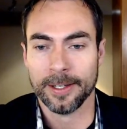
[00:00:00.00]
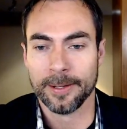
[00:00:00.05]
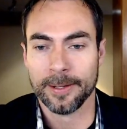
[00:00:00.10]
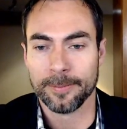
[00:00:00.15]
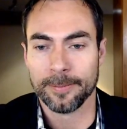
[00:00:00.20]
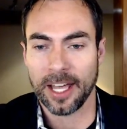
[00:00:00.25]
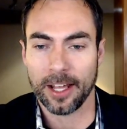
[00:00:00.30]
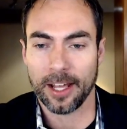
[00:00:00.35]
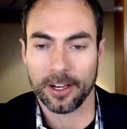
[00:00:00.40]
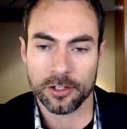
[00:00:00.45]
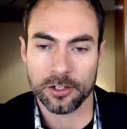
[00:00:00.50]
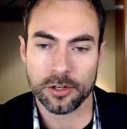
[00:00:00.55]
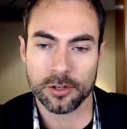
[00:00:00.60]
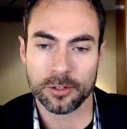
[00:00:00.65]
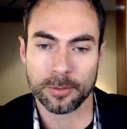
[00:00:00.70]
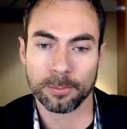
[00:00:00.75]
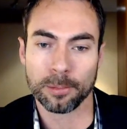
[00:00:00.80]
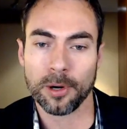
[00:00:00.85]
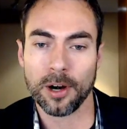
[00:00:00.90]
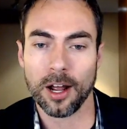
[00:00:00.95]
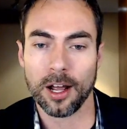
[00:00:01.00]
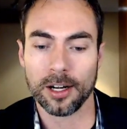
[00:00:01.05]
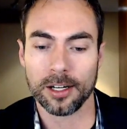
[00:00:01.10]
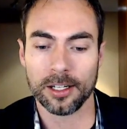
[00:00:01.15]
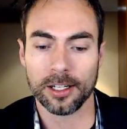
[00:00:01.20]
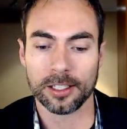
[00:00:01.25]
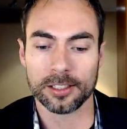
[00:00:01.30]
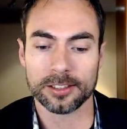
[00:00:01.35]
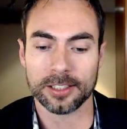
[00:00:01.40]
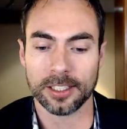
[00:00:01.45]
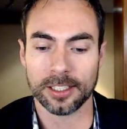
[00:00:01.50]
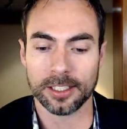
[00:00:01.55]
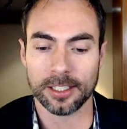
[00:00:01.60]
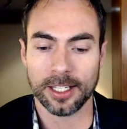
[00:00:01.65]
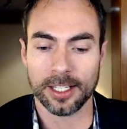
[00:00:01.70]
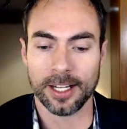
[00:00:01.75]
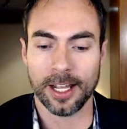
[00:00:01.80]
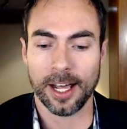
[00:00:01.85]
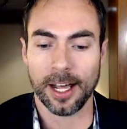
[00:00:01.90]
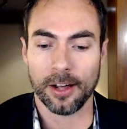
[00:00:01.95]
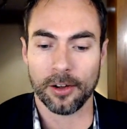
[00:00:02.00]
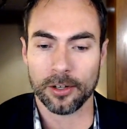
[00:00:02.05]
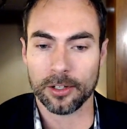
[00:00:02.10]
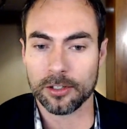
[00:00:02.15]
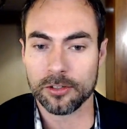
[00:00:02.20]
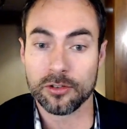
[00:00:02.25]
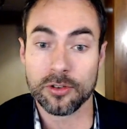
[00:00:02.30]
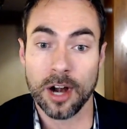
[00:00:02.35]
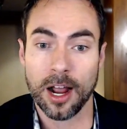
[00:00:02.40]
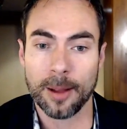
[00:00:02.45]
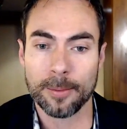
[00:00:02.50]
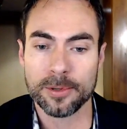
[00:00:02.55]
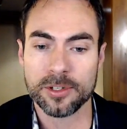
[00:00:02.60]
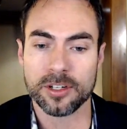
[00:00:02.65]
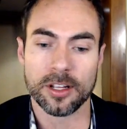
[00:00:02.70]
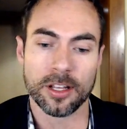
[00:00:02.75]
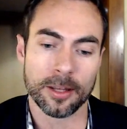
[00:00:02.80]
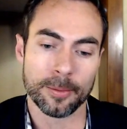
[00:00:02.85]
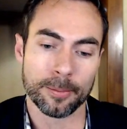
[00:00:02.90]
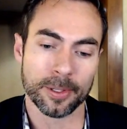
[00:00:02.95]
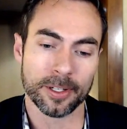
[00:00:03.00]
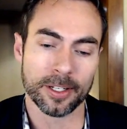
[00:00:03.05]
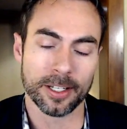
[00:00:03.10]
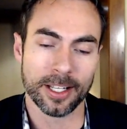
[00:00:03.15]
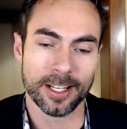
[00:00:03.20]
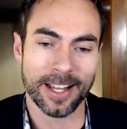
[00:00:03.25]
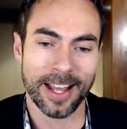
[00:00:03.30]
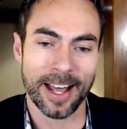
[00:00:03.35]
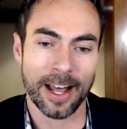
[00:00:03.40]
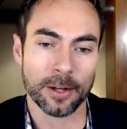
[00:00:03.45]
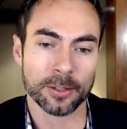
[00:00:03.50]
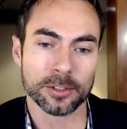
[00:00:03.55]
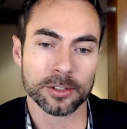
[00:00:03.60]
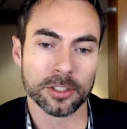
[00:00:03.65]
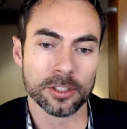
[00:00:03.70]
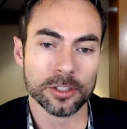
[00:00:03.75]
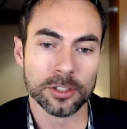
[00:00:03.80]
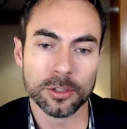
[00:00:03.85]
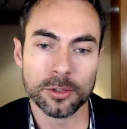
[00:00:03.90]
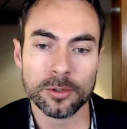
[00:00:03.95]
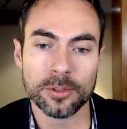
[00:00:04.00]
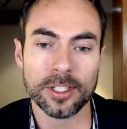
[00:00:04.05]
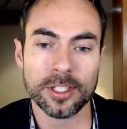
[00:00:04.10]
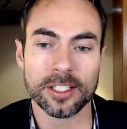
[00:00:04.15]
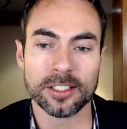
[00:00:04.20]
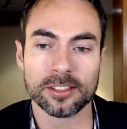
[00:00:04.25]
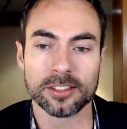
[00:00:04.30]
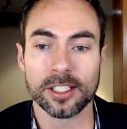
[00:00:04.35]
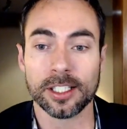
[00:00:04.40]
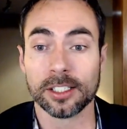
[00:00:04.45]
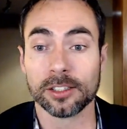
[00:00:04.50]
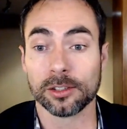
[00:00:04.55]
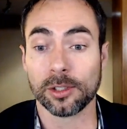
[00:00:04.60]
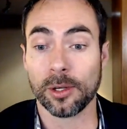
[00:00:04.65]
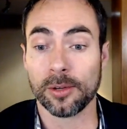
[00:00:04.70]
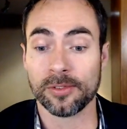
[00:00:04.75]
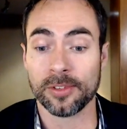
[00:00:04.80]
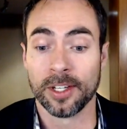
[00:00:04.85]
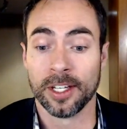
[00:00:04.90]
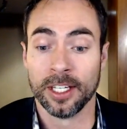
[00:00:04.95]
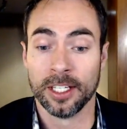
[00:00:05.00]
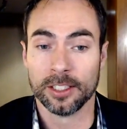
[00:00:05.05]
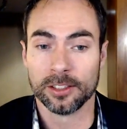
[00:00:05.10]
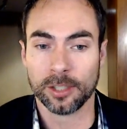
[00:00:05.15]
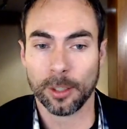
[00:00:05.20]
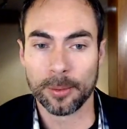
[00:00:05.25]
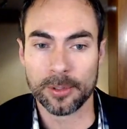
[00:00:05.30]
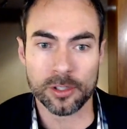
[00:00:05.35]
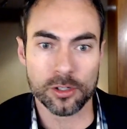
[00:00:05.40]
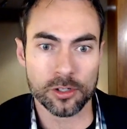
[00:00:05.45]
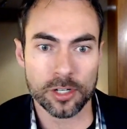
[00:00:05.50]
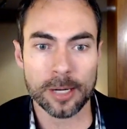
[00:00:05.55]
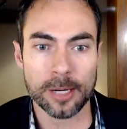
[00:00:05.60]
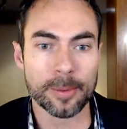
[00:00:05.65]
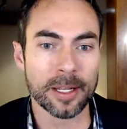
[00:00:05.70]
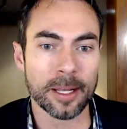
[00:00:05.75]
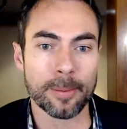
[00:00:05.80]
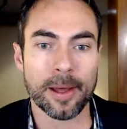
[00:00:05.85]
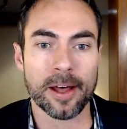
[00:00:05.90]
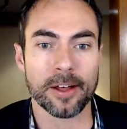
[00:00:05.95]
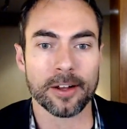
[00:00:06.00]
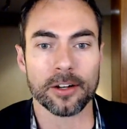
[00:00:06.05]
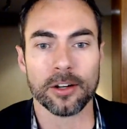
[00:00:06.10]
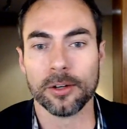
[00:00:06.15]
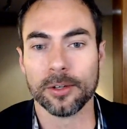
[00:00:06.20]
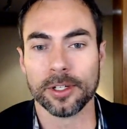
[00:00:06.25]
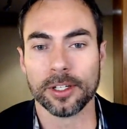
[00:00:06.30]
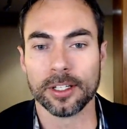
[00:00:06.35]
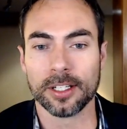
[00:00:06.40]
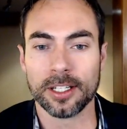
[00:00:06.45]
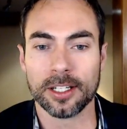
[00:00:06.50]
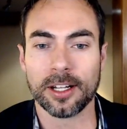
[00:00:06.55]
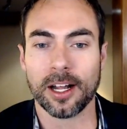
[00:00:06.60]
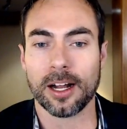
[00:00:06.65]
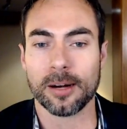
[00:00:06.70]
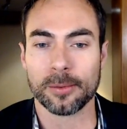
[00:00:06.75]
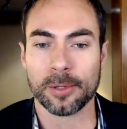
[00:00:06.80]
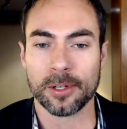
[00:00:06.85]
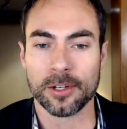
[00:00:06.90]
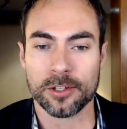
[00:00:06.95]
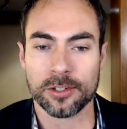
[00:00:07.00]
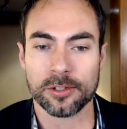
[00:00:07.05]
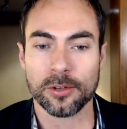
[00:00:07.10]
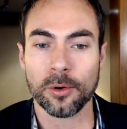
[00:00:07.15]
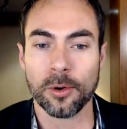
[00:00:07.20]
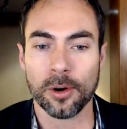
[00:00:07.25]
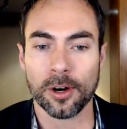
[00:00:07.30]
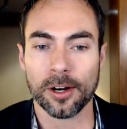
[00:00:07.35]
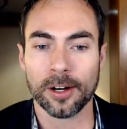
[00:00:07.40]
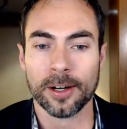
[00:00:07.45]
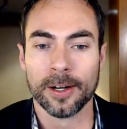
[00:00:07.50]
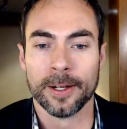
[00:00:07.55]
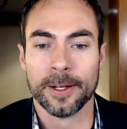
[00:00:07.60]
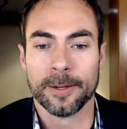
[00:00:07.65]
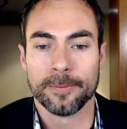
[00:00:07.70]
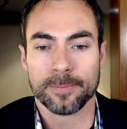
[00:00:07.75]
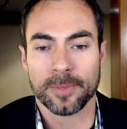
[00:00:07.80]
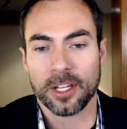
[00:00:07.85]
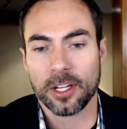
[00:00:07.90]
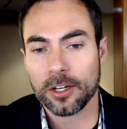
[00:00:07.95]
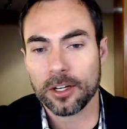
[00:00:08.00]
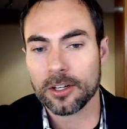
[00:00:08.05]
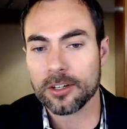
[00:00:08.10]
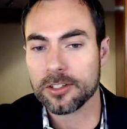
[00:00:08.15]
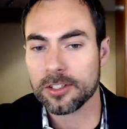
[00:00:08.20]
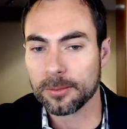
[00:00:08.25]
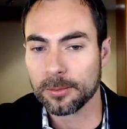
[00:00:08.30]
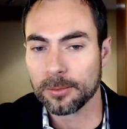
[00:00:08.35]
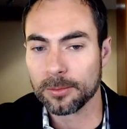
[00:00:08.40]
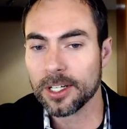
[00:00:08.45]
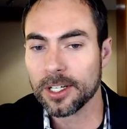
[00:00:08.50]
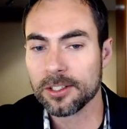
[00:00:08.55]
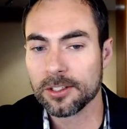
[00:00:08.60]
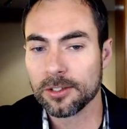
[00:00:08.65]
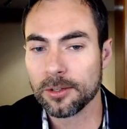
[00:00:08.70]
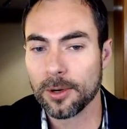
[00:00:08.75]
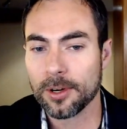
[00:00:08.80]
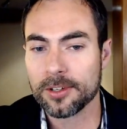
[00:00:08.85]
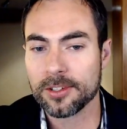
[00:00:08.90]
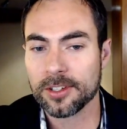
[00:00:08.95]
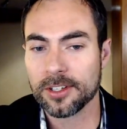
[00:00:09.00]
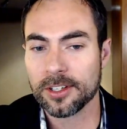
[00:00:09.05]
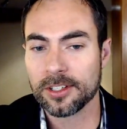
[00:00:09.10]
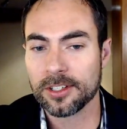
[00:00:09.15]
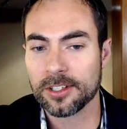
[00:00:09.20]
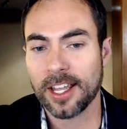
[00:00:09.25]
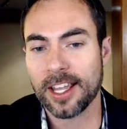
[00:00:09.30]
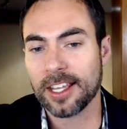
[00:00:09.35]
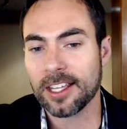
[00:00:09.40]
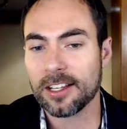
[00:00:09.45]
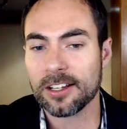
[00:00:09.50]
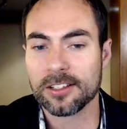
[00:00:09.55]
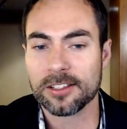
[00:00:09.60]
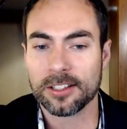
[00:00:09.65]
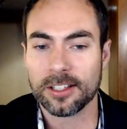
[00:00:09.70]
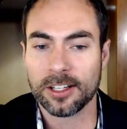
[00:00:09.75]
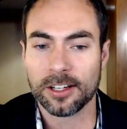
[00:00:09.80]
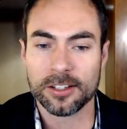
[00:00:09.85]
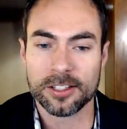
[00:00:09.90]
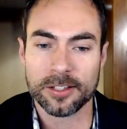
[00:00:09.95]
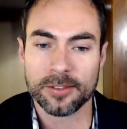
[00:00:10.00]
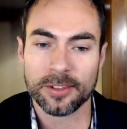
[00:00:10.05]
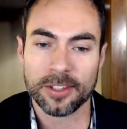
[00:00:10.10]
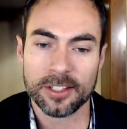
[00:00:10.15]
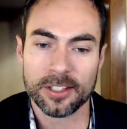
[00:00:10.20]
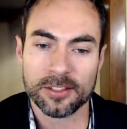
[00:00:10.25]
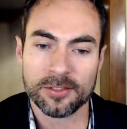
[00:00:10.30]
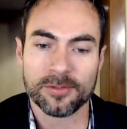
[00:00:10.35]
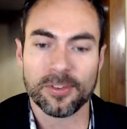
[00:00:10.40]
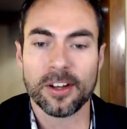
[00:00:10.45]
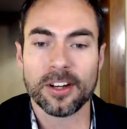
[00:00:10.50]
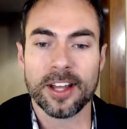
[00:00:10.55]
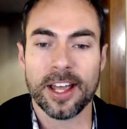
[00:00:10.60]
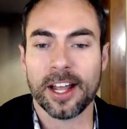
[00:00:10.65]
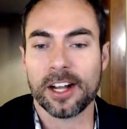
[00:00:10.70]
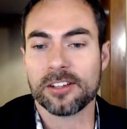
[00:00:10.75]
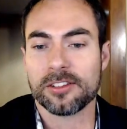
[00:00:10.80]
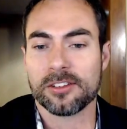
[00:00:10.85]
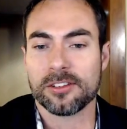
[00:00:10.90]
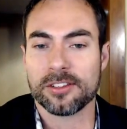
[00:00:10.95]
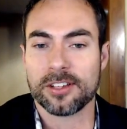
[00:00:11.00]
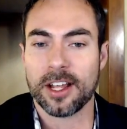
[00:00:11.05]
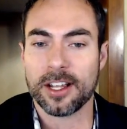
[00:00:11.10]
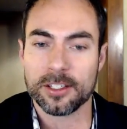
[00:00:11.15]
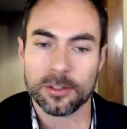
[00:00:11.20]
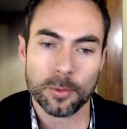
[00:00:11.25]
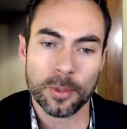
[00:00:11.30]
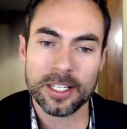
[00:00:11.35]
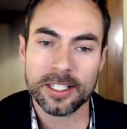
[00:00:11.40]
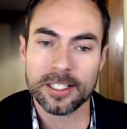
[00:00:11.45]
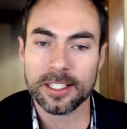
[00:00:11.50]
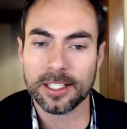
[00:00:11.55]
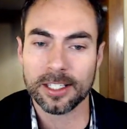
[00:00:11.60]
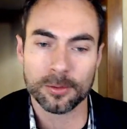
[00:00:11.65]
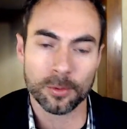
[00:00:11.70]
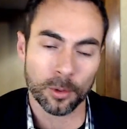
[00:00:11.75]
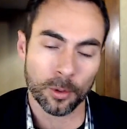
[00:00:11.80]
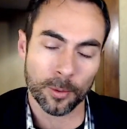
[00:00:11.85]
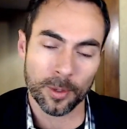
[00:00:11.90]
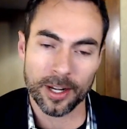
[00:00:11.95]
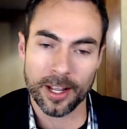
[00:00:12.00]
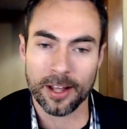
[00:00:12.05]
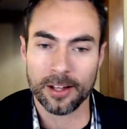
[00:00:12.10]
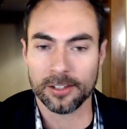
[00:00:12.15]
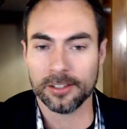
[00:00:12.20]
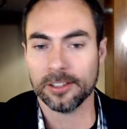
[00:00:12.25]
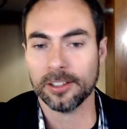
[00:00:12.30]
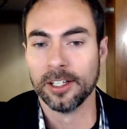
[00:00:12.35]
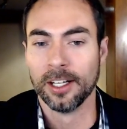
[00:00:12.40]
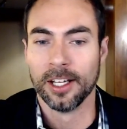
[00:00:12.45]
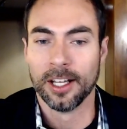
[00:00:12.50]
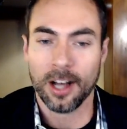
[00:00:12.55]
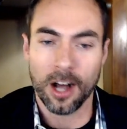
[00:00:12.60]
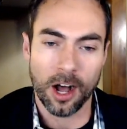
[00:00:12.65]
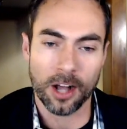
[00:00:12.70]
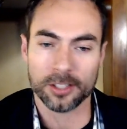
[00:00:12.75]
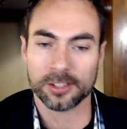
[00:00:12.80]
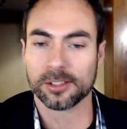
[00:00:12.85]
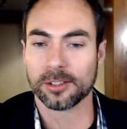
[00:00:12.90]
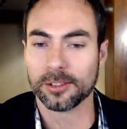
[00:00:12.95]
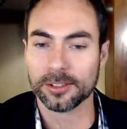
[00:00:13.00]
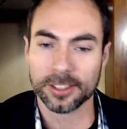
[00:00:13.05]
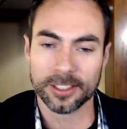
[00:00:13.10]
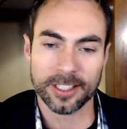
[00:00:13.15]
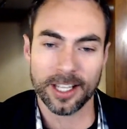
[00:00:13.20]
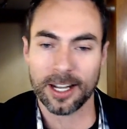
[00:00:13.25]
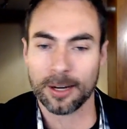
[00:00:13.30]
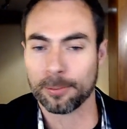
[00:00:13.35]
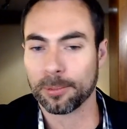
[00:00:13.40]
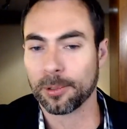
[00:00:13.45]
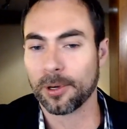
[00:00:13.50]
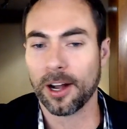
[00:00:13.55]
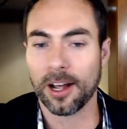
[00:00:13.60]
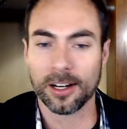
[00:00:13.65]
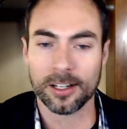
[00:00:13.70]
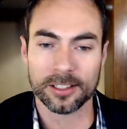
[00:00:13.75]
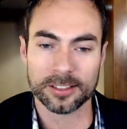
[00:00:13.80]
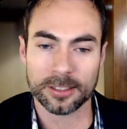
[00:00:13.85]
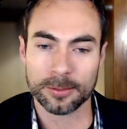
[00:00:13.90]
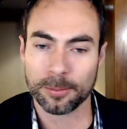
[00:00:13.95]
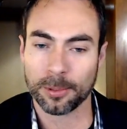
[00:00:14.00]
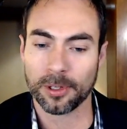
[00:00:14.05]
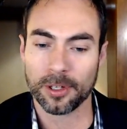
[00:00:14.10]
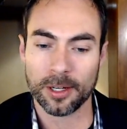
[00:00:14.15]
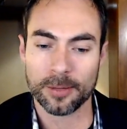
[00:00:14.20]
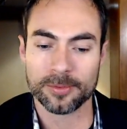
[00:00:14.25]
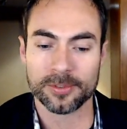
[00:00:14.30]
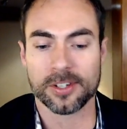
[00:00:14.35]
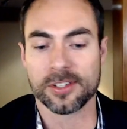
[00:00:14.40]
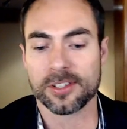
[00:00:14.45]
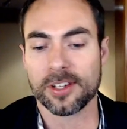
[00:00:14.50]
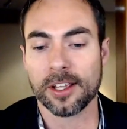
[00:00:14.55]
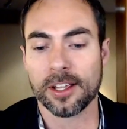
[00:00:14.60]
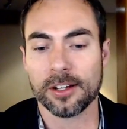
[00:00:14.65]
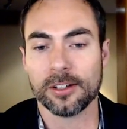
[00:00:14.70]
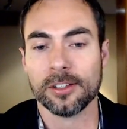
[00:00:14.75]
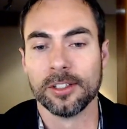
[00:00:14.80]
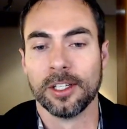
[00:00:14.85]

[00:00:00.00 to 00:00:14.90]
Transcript: how to choose a product and how to drop ship and how to do these things. So if someone's dreaming about owning an e-commerce store, here's some resources. Hey, here's even this fun exercise we did where we went out and hustled and got a product and put it up for sale